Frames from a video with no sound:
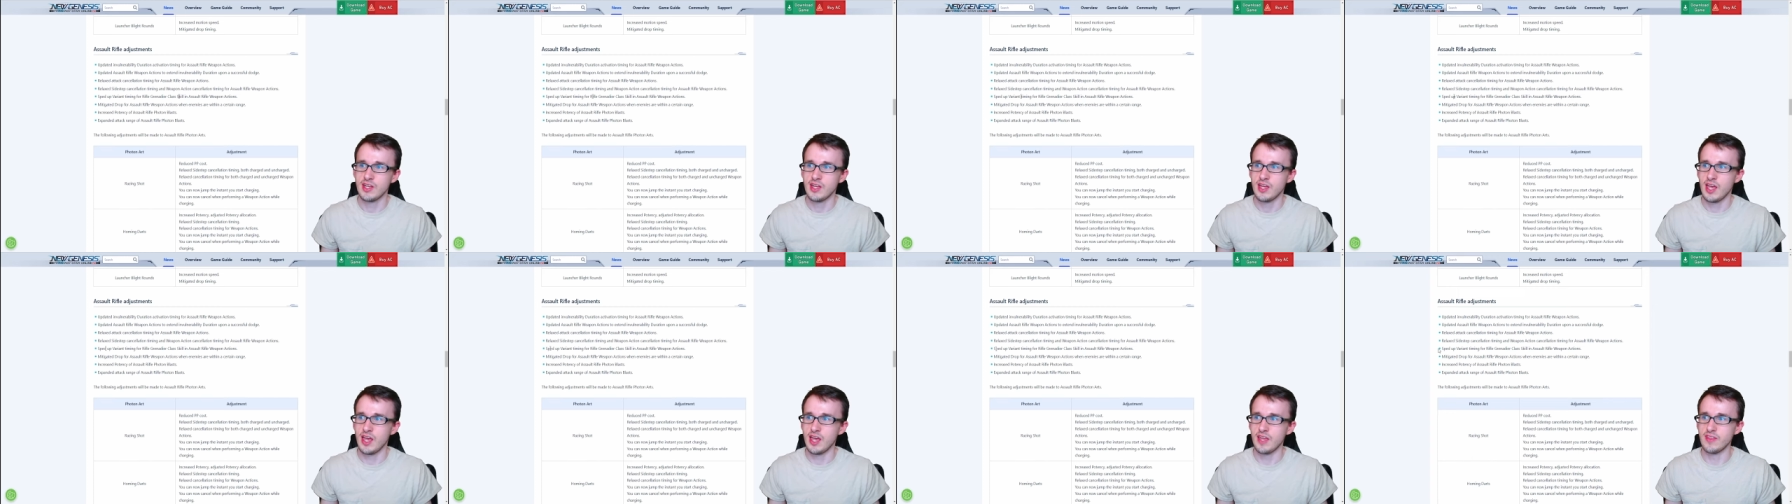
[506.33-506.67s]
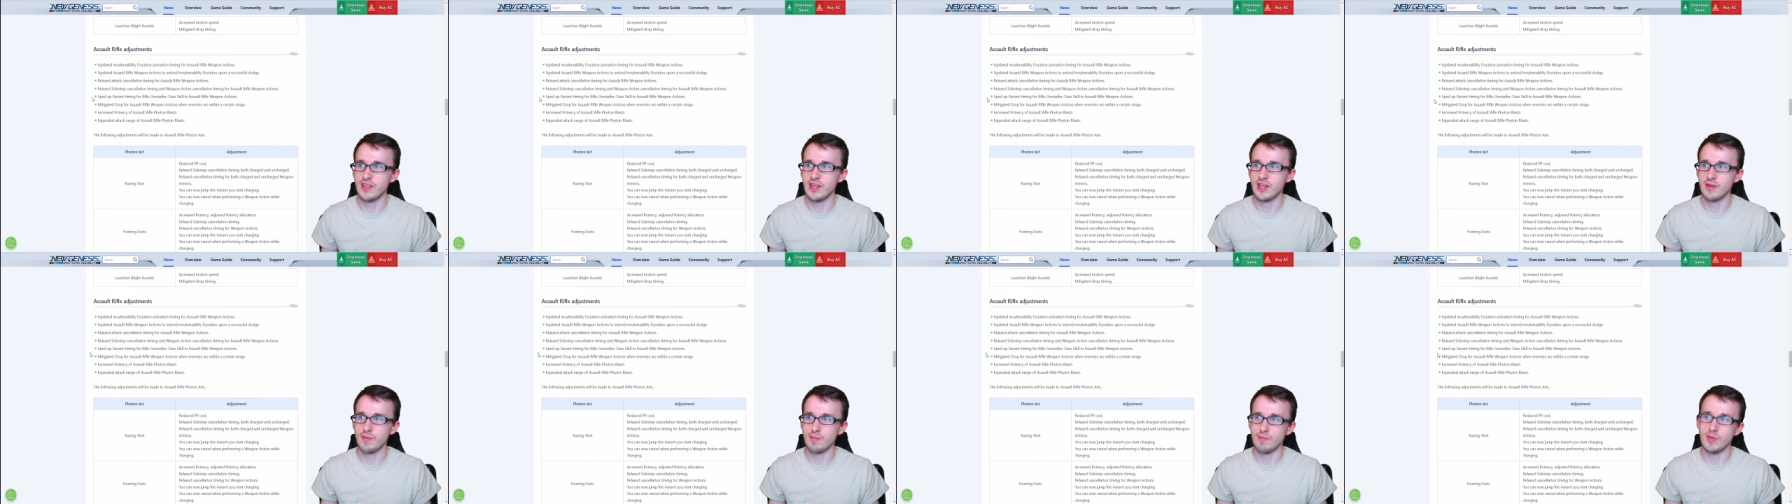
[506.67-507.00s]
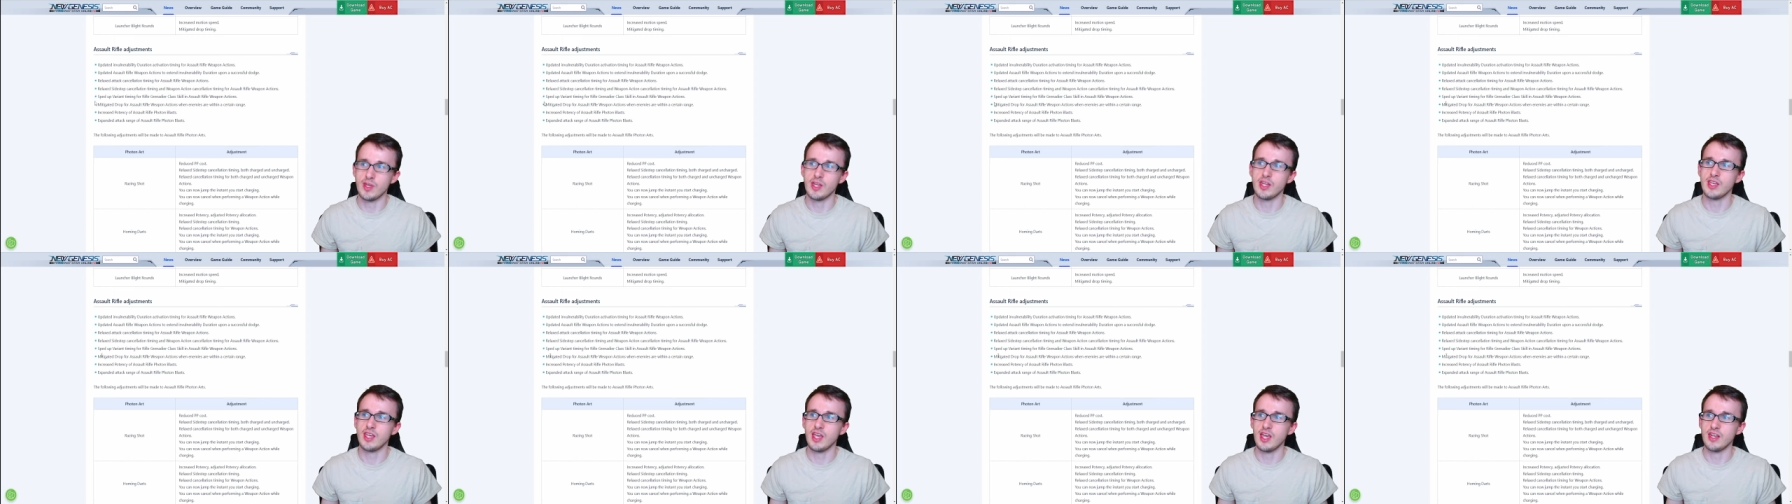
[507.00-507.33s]
and then
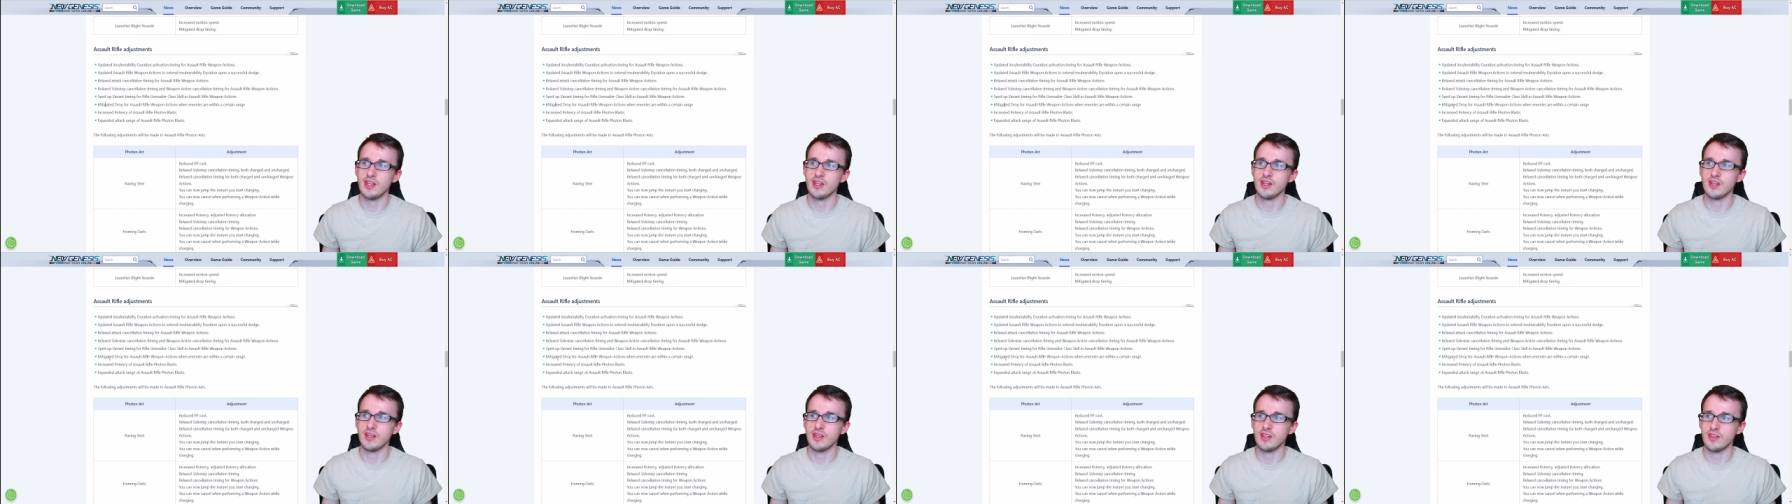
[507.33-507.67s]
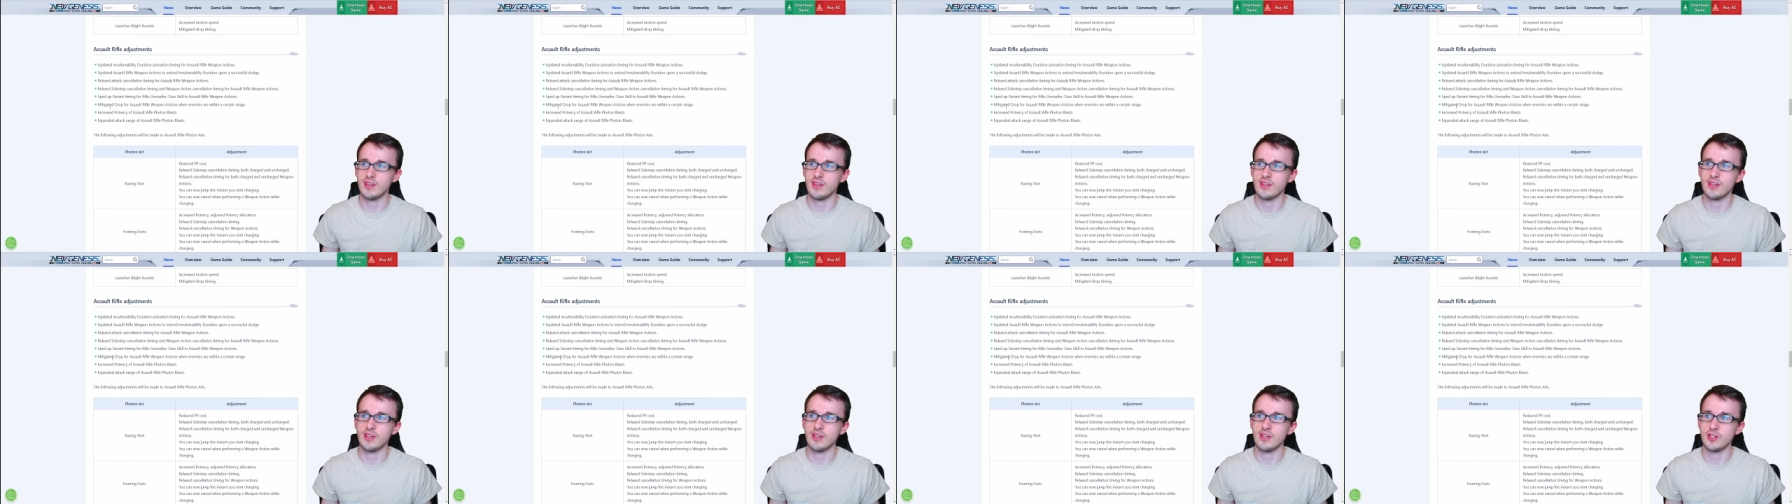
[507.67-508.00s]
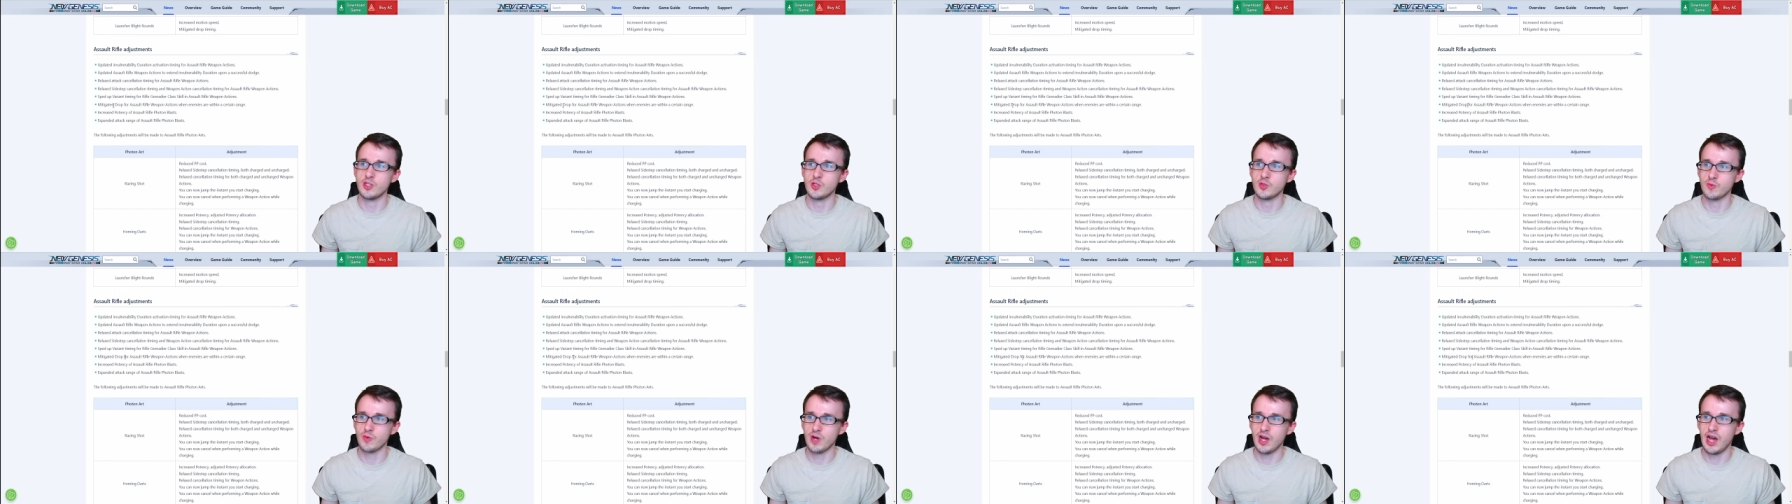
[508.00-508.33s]
mitigated the
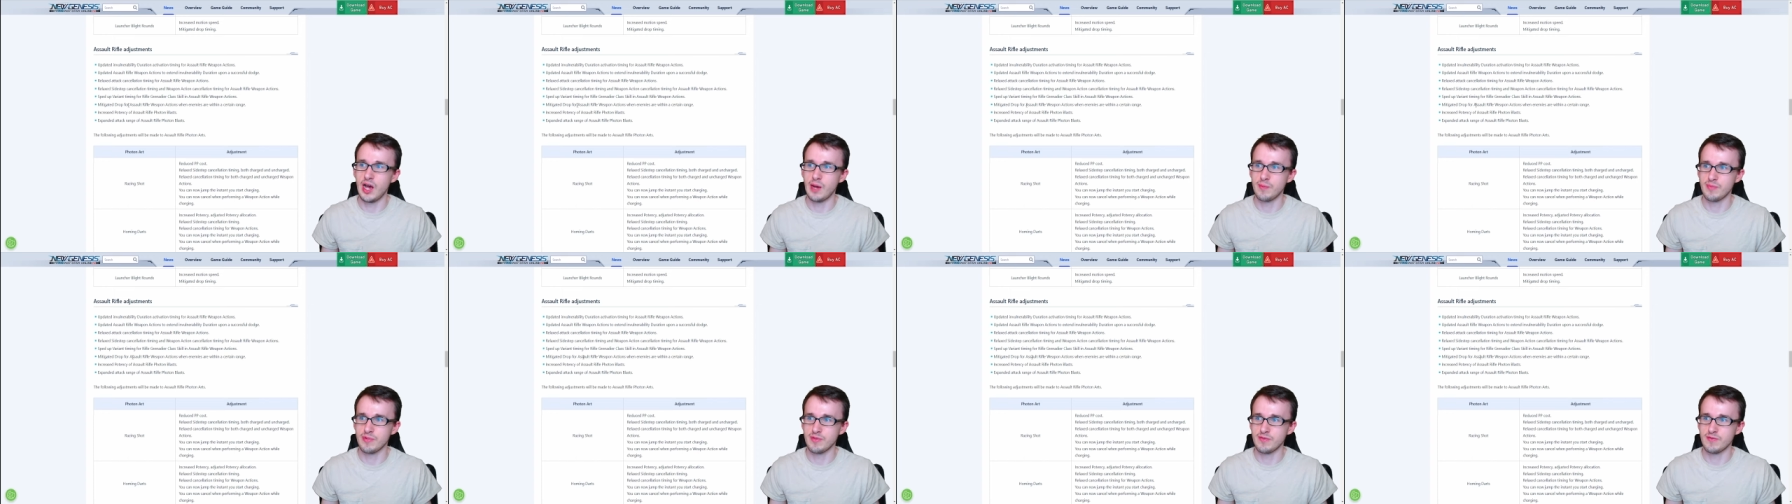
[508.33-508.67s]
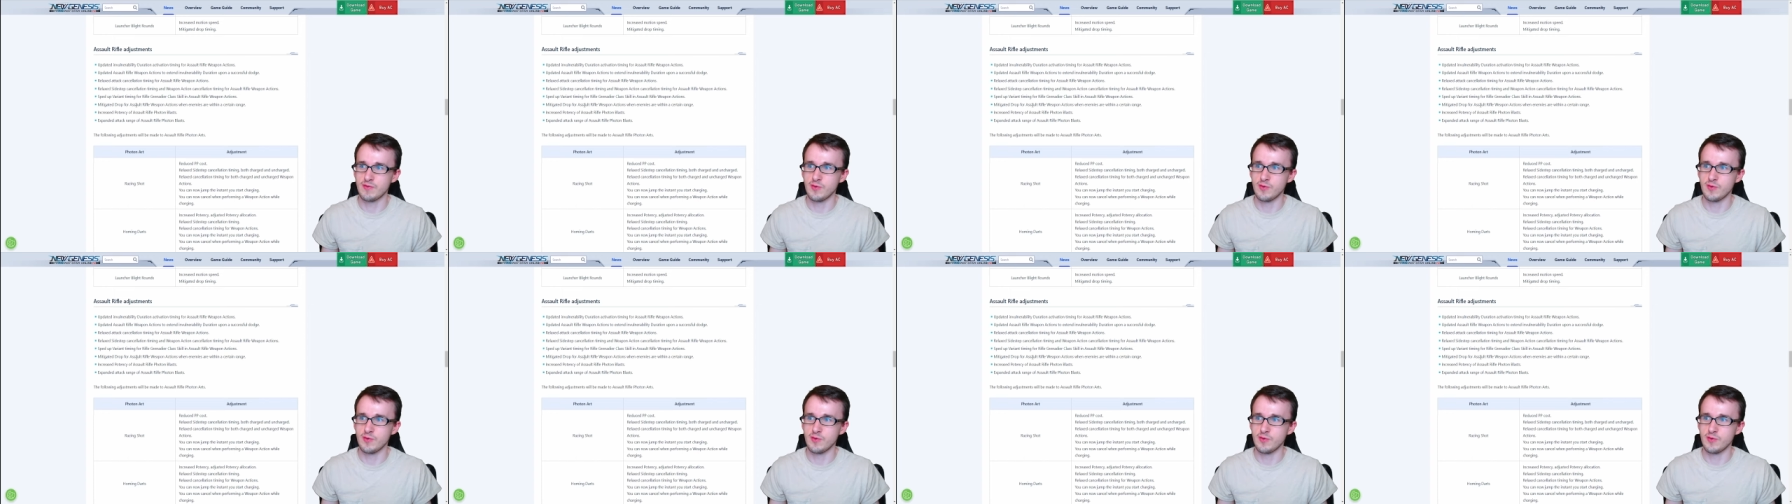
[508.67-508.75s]
drop